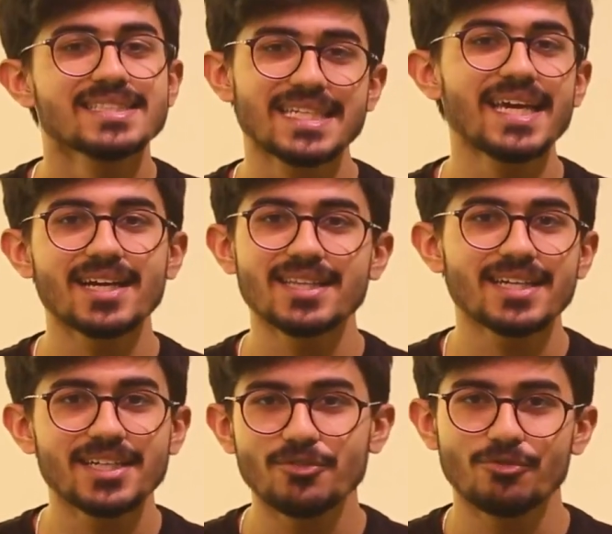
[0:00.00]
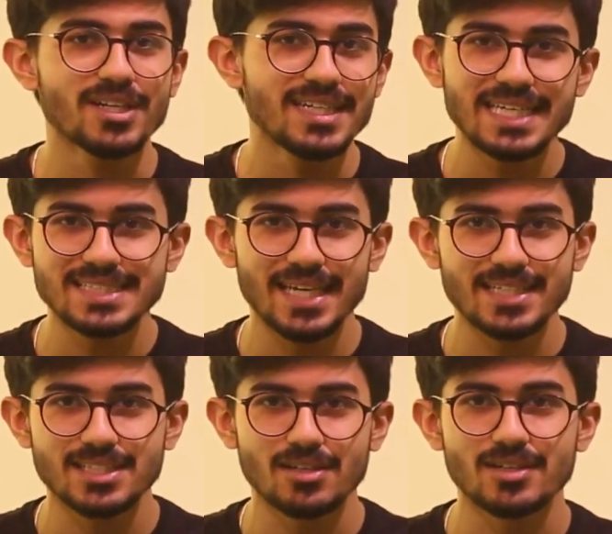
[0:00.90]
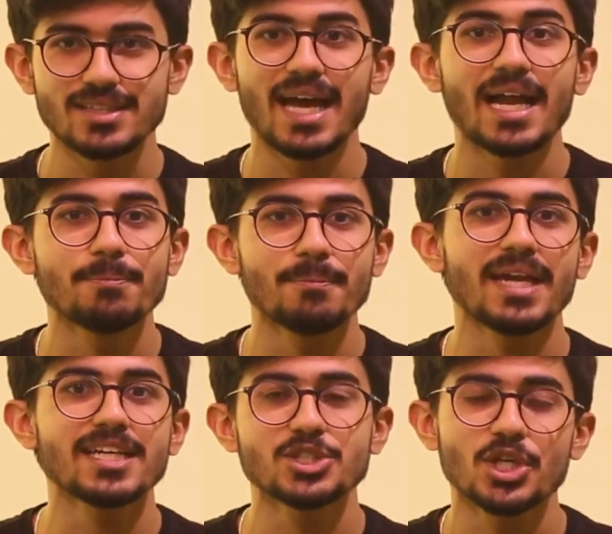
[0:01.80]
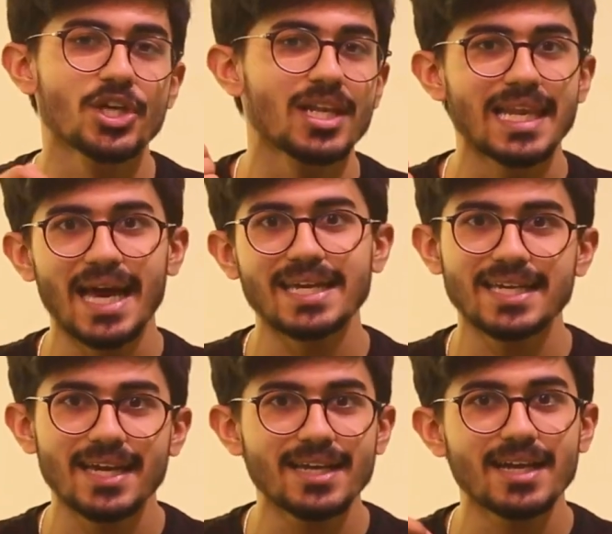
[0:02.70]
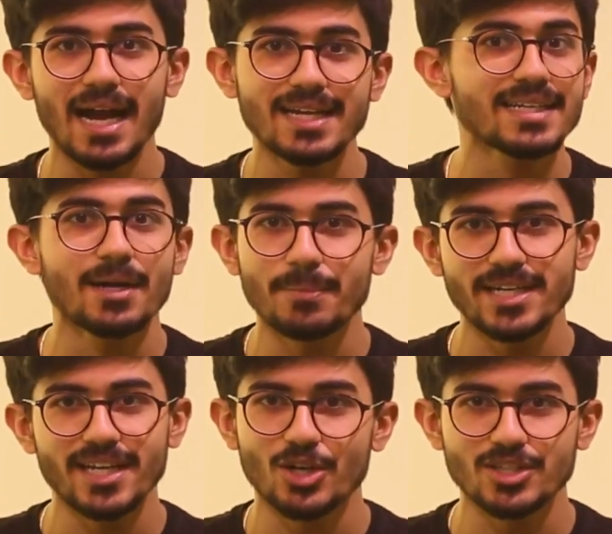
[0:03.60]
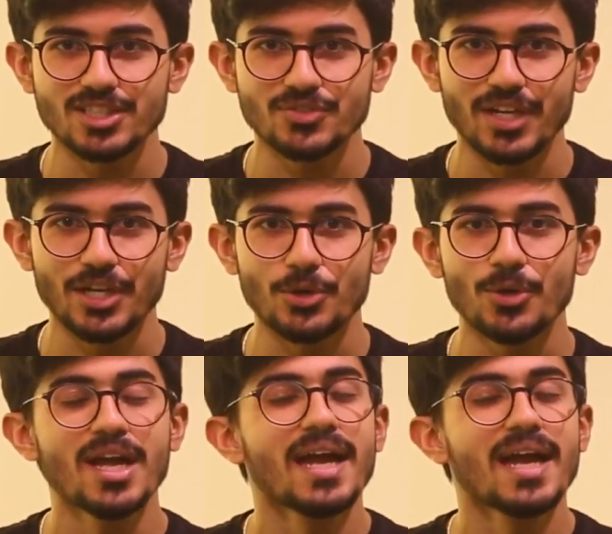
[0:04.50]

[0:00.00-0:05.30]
Stay connected with DCX Learn and make sure you're liking and commenting on this video